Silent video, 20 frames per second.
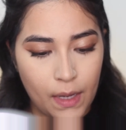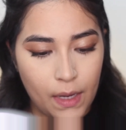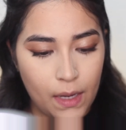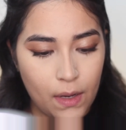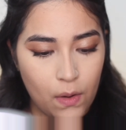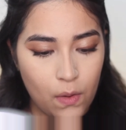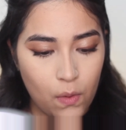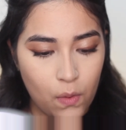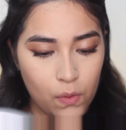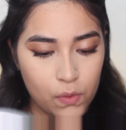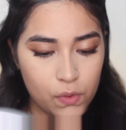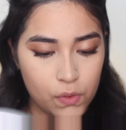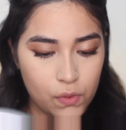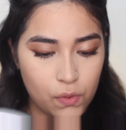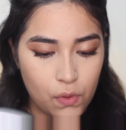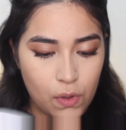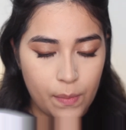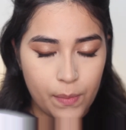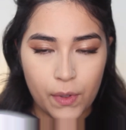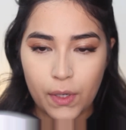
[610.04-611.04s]
And
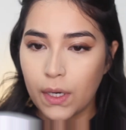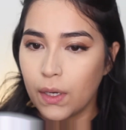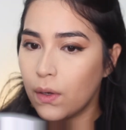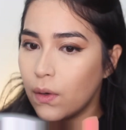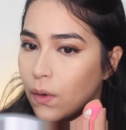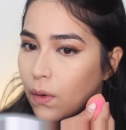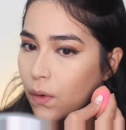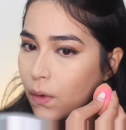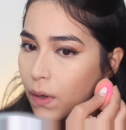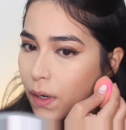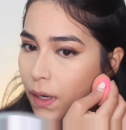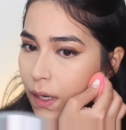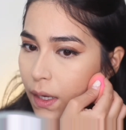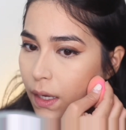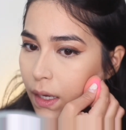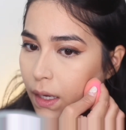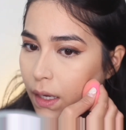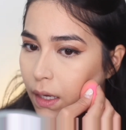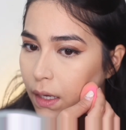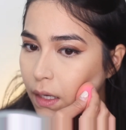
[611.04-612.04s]
also I'm gonna go
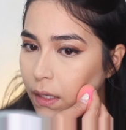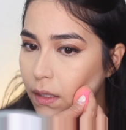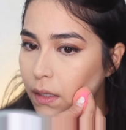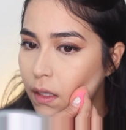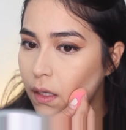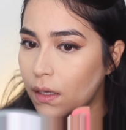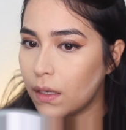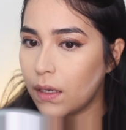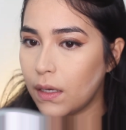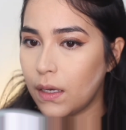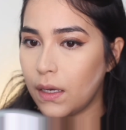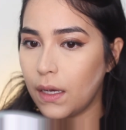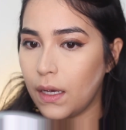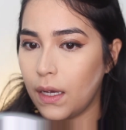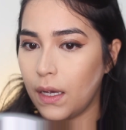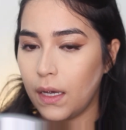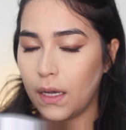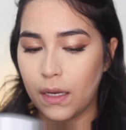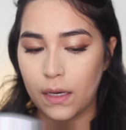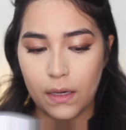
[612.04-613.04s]
ahead
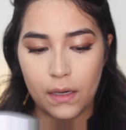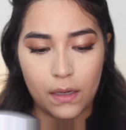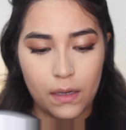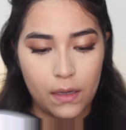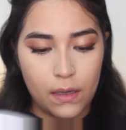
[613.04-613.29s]
and